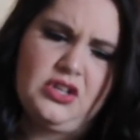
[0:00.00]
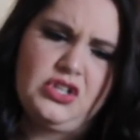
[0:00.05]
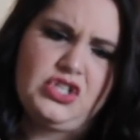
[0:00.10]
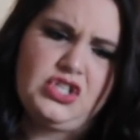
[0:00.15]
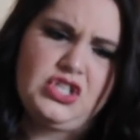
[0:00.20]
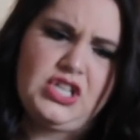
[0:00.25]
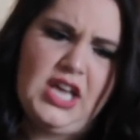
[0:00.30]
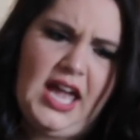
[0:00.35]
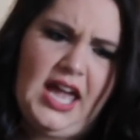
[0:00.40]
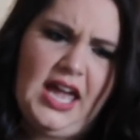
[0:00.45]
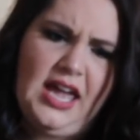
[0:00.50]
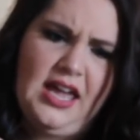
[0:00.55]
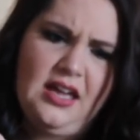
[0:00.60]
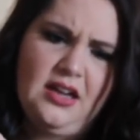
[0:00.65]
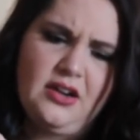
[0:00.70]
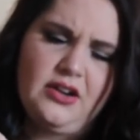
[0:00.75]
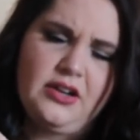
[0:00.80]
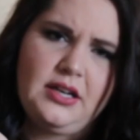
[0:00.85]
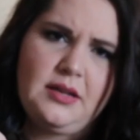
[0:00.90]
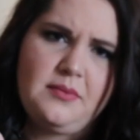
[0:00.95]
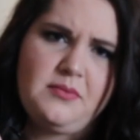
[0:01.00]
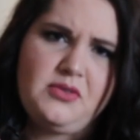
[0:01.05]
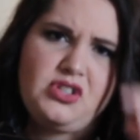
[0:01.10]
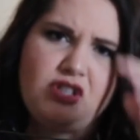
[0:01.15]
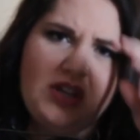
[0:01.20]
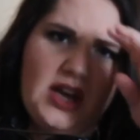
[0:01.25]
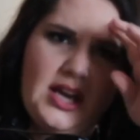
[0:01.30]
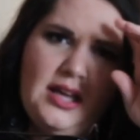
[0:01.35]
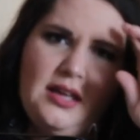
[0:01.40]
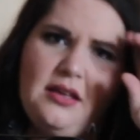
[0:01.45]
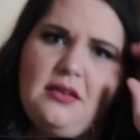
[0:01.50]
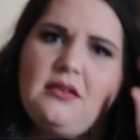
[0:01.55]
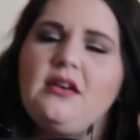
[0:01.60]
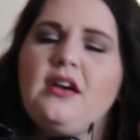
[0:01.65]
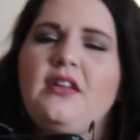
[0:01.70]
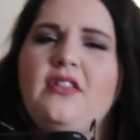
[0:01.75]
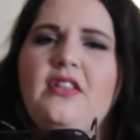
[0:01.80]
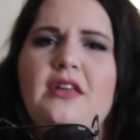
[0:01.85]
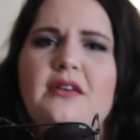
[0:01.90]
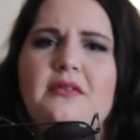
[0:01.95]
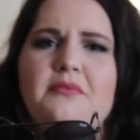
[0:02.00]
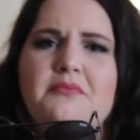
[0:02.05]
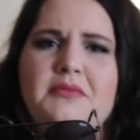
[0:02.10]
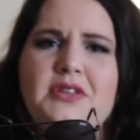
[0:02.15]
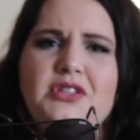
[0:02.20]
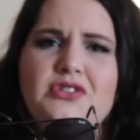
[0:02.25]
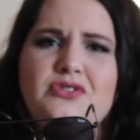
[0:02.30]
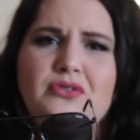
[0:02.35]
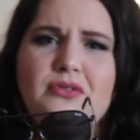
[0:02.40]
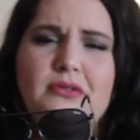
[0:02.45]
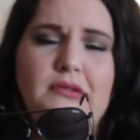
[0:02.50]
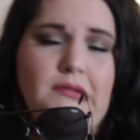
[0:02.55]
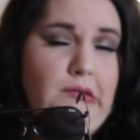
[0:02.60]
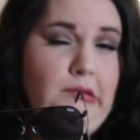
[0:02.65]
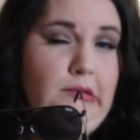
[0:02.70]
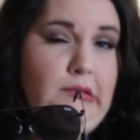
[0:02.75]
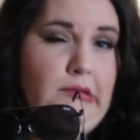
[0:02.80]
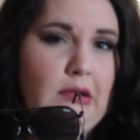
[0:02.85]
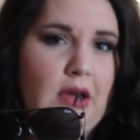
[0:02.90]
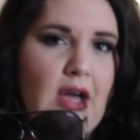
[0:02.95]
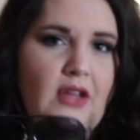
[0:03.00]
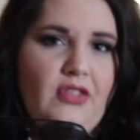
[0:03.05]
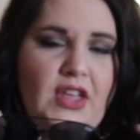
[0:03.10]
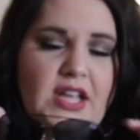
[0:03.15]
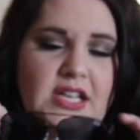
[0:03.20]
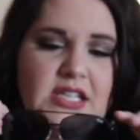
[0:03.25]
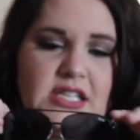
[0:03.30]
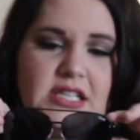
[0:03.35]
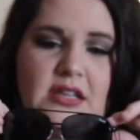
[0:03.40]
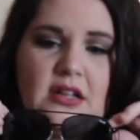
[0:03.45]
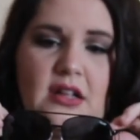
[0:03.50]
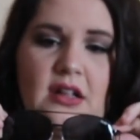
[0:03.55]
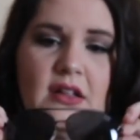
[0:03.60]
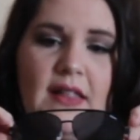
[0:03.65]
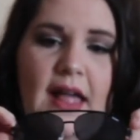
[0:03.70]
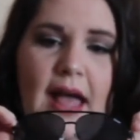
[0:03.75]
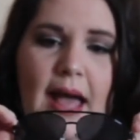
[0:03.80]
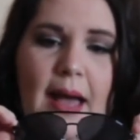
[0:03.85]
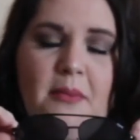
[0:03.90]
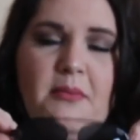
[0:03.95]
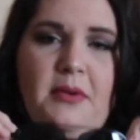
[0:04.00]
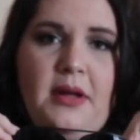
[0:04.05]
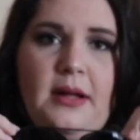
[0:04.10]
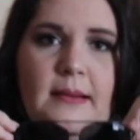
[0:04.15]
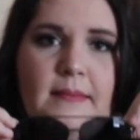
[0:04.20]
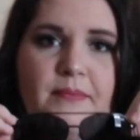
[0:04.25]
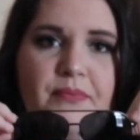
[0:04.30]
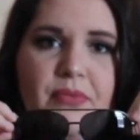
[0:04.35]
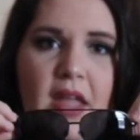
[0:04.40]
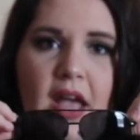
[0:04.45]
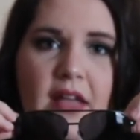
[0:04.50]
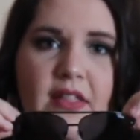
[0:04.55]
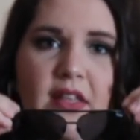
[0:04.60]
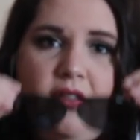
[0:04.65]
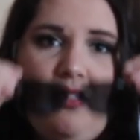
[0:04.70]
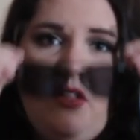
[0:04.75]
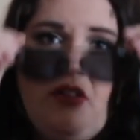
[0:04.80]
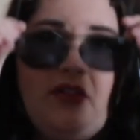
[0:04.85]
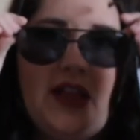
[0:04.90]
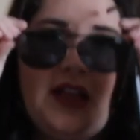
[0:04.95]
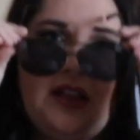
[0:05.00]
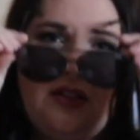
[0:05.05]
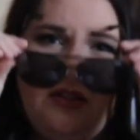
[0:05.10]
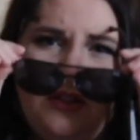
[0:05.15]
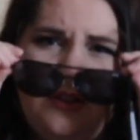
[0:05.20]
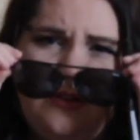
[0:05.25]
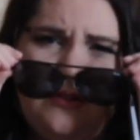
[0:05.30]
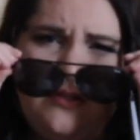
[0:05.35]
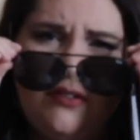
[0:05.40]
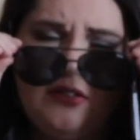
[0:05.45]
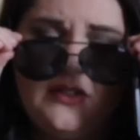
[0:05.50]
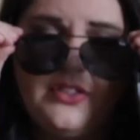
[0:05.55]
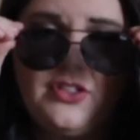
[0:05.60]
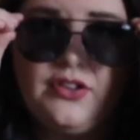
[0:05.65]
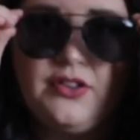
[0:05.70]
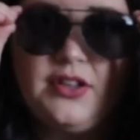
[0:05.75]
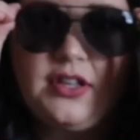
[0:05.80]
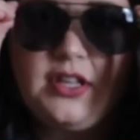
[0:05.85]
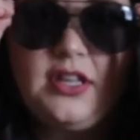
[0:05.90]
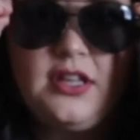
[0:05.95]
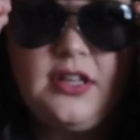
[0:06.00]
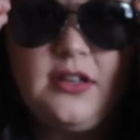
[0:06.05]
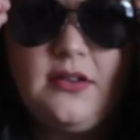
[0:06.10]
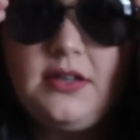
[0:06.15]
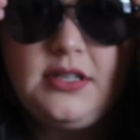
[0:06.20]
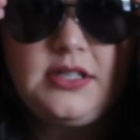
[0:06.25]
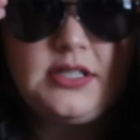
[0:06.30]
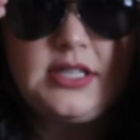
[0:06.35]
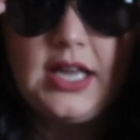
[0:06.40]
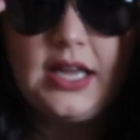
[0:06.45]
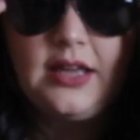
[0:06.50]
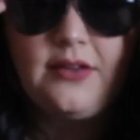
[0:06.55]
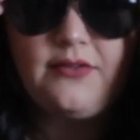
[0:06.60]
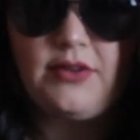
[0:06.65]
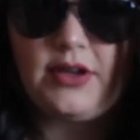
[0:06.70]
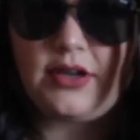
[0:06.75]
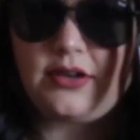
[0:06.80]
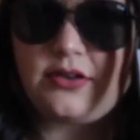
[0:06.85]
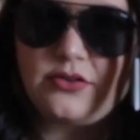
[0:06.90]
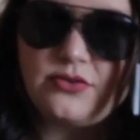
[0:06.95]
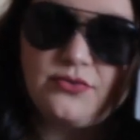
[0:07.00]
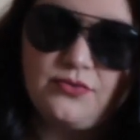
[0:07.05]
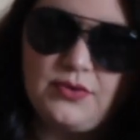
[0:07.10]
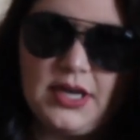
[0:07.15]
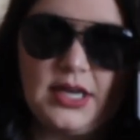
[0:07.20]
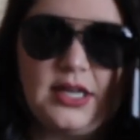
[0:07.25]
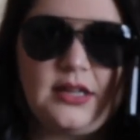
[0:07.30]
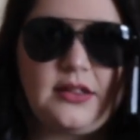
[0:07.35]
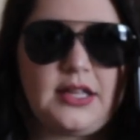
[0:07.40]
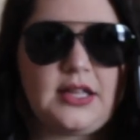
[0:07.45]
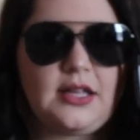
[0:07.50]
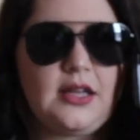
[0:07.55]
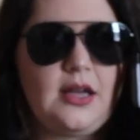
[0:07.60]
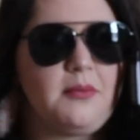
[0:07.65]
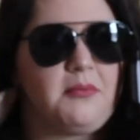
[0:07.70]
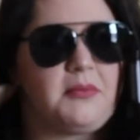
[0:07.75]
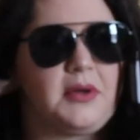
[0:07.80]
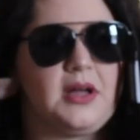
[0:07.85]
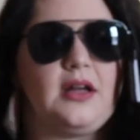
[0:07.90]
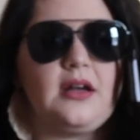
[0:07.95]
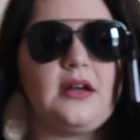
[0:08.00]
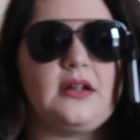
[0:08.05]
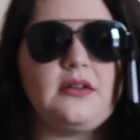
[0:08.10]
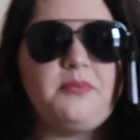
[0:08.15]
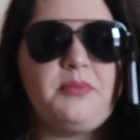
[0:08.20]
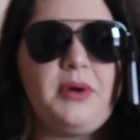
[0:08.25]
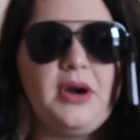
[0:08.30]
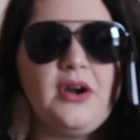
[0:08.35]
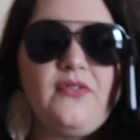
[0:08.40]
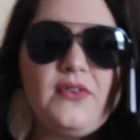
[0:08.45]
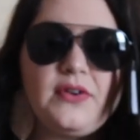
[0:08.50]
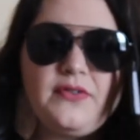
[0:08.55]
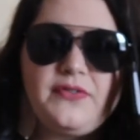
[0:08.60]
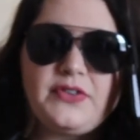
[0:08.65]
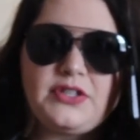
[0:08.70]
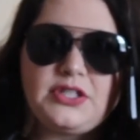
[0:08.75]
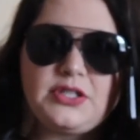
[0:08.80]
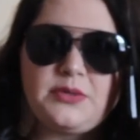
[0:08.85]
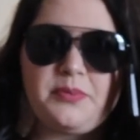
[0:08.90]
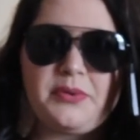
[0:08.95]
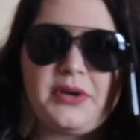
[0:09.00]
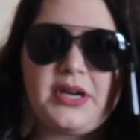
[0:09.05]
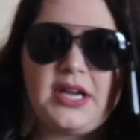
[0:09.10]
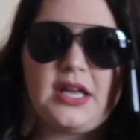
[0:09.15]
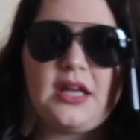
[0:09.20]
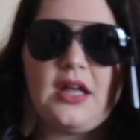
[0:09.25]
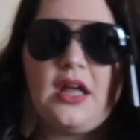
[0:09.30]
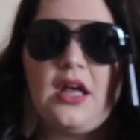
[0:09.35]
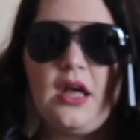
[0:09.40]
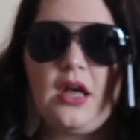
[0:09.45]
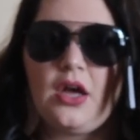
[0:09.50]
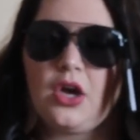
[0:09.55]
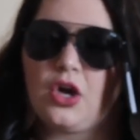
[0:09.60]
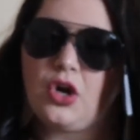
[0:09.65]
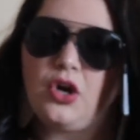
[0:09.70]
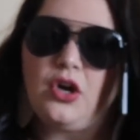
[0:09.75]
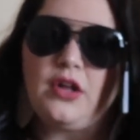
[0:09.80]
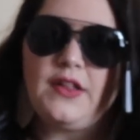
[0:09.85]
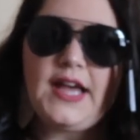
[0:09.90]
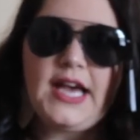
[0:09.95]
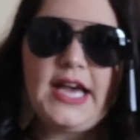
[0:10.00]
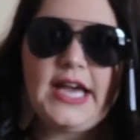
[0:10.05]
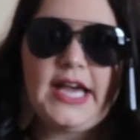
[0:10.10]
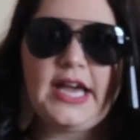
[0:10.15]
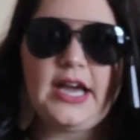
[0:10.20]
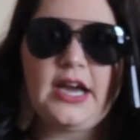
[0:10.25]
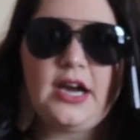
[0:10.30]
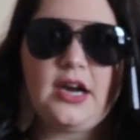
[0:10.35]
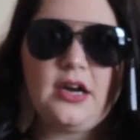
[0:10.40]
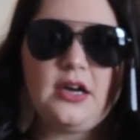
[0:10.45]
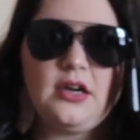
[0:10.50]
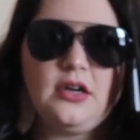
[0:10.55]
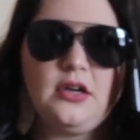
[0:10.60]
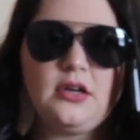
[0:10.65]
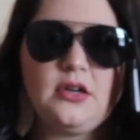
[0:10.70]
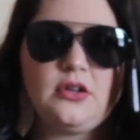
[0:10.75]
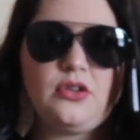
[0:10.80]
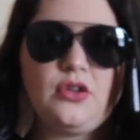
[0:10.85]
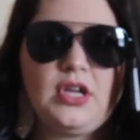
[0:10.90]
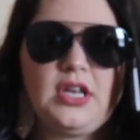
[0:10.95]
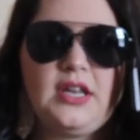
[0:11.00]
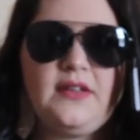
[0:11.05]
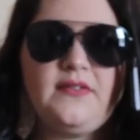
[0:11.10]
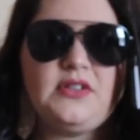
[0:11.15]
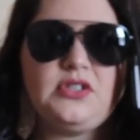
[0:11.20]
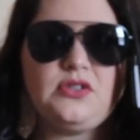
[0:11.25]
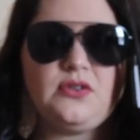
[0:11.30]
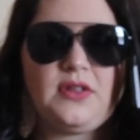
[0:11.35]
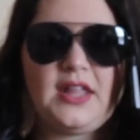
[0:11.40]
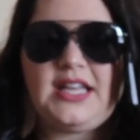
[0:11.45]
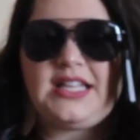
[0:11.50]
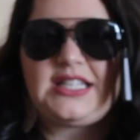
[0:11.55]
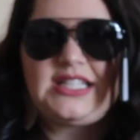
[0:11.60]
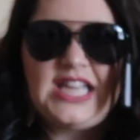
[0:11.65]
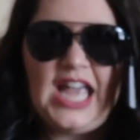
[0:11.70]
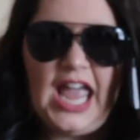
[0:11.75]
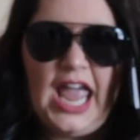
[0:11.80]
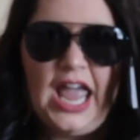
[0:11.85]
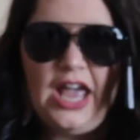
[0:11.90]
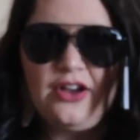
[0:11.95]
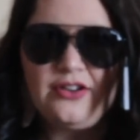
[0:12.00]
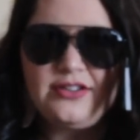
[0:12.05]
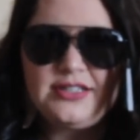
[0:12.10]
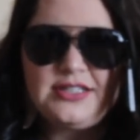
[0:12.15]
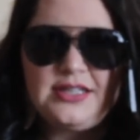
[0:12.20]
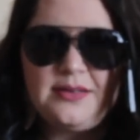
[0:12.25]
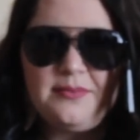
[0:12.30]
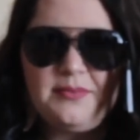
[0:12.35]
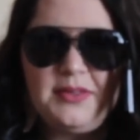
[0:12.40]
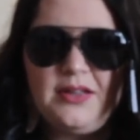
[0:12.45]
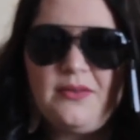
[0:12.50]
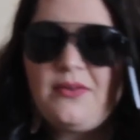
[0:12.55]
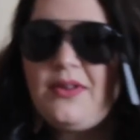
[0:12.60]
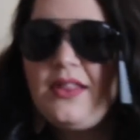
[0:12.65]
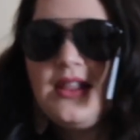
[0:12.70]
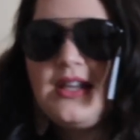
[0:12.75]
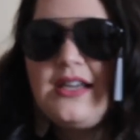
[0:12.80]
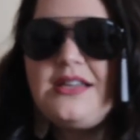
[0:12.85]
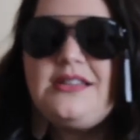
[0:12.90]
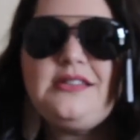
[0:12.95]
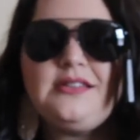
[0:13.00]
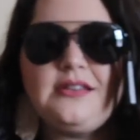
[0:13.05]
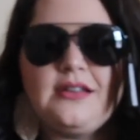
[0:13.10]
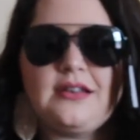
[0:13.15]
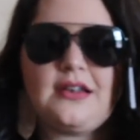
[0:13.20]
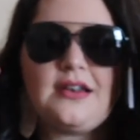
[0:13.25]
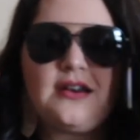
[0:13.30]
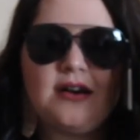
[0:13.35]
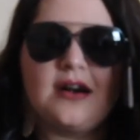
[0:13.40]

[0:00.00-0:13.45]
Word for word: Shay, her name's Shay, I think Mitchell. They did a collab and they look like little, they're the cutest aviators, right? Like come on, perfect for spring, curl that hair. You can even do like a tank or something with this.